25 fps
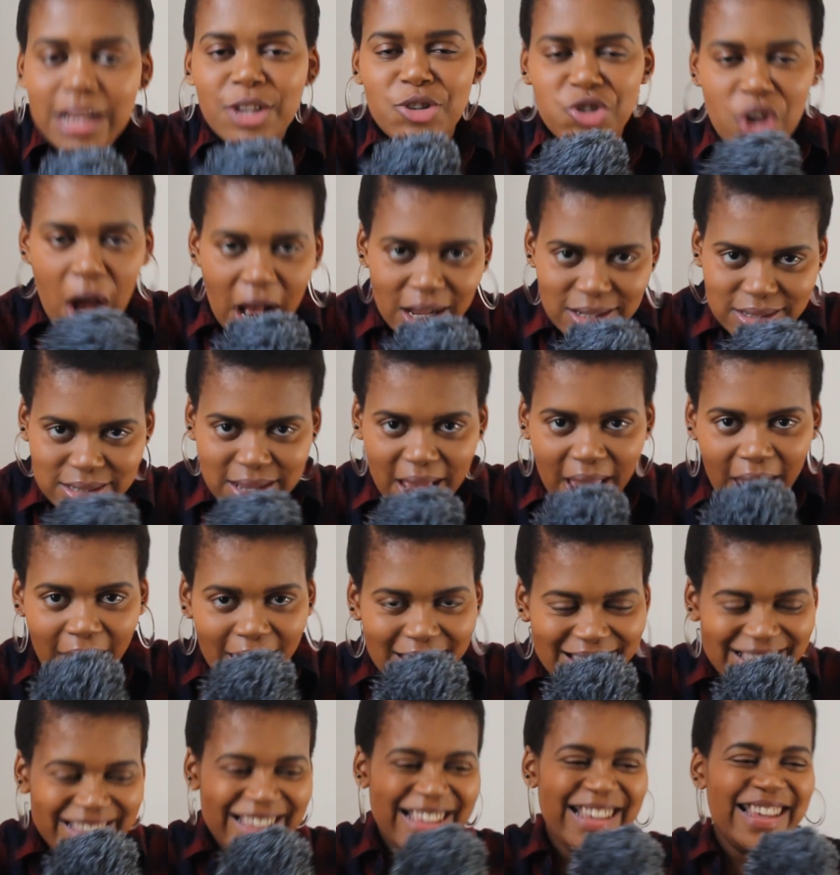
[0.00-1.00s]
Just
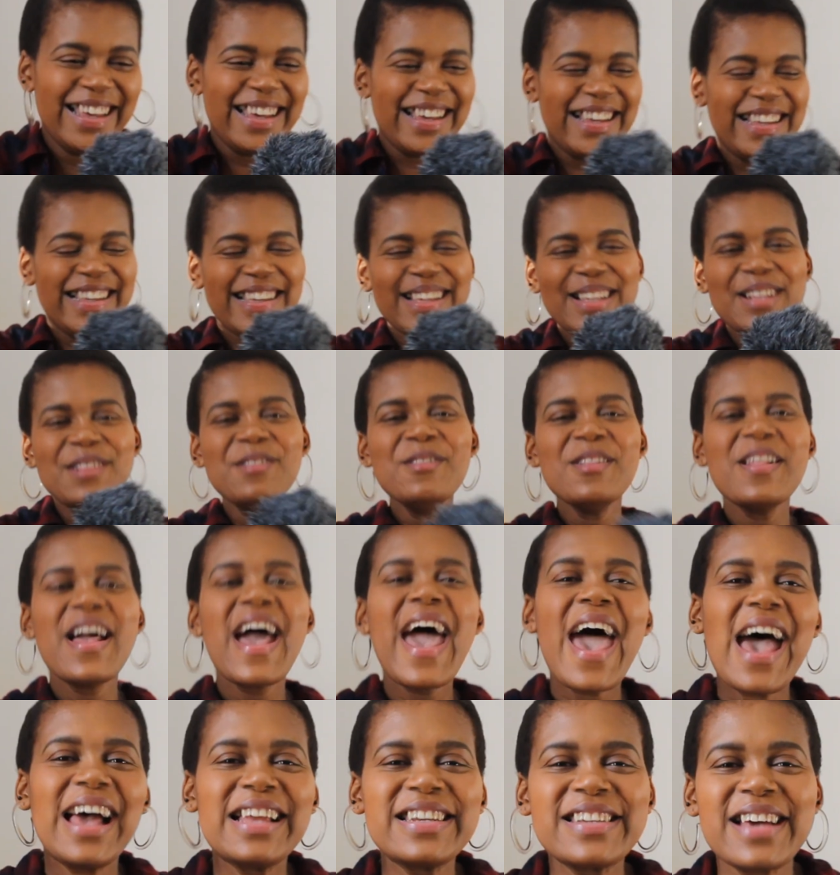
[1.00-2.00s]
saying.
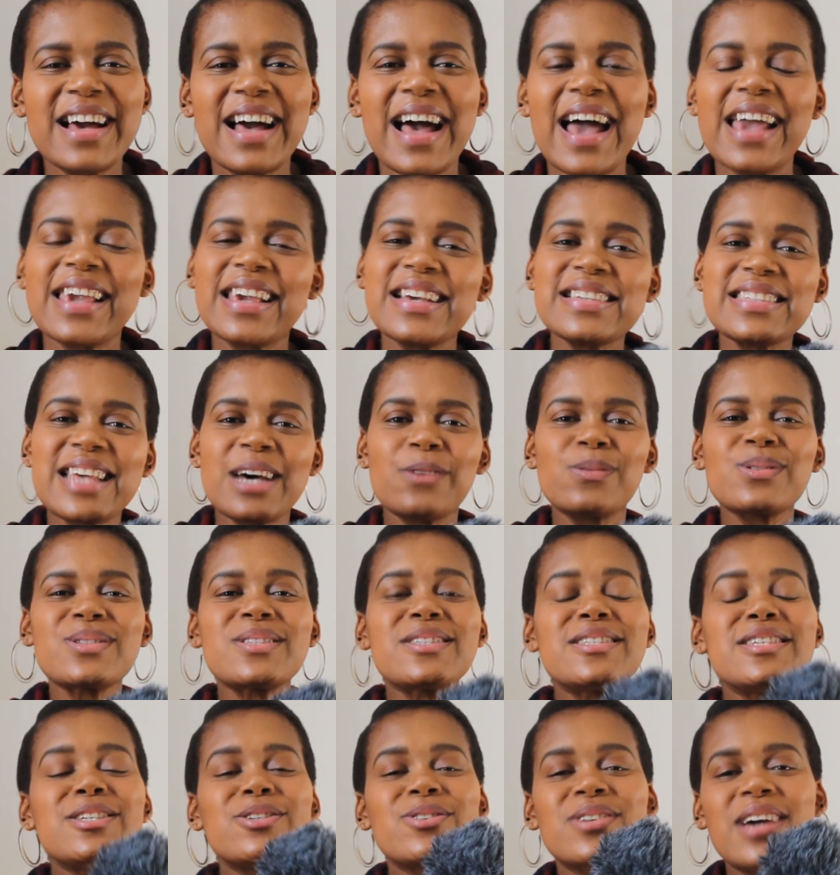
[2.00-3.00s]
And I guess I will
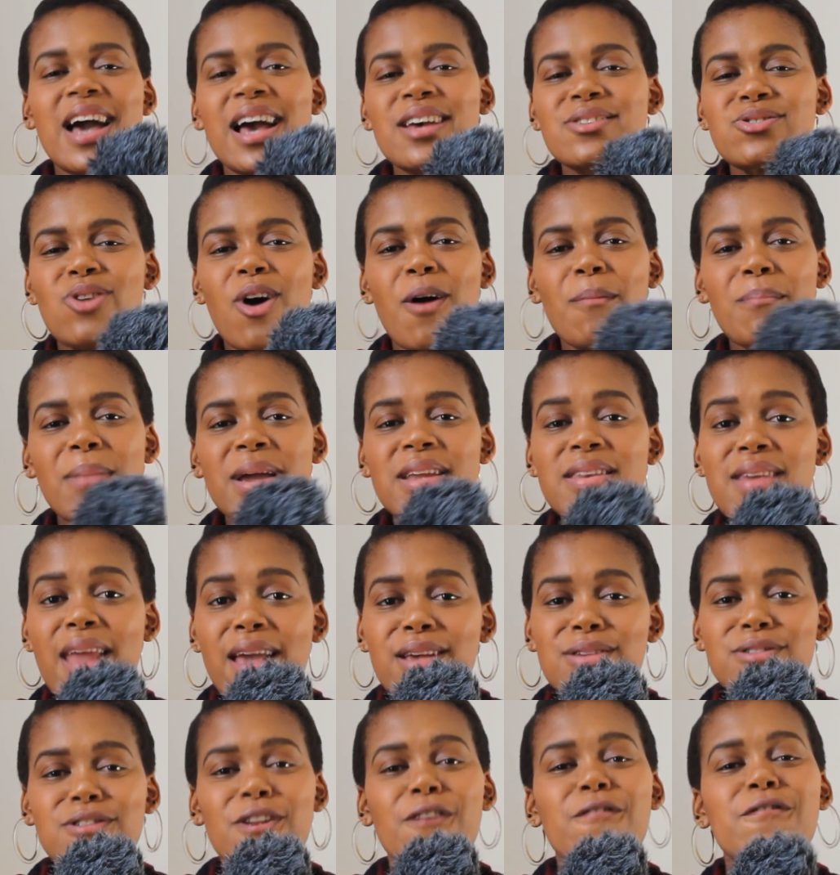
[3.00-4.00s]
see you guys on my
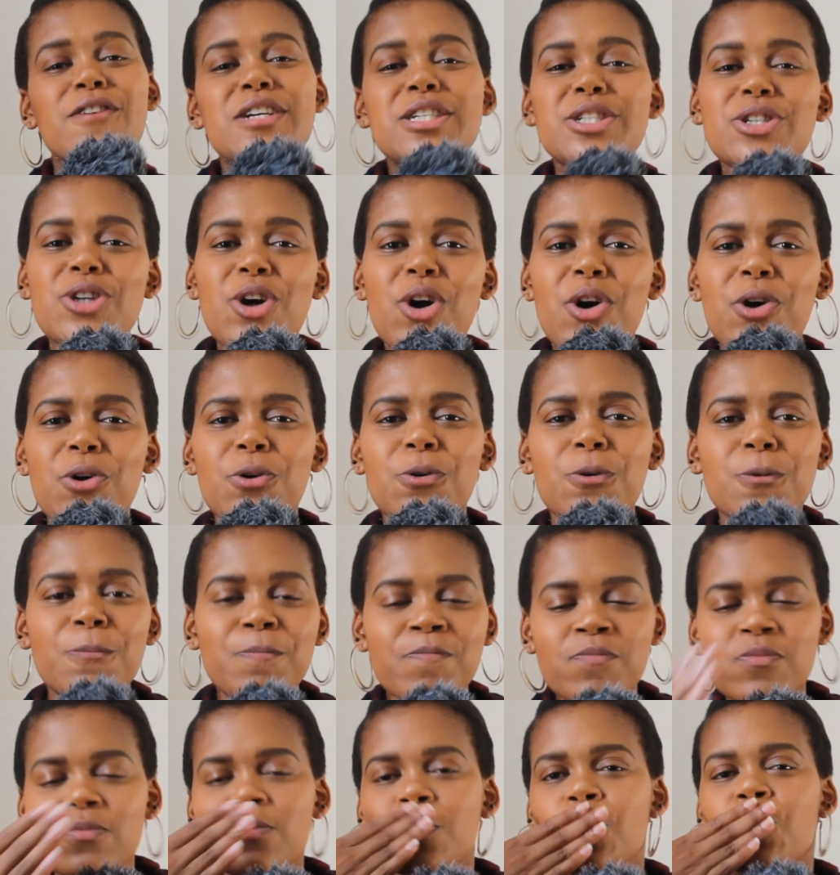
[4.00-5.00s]
next video.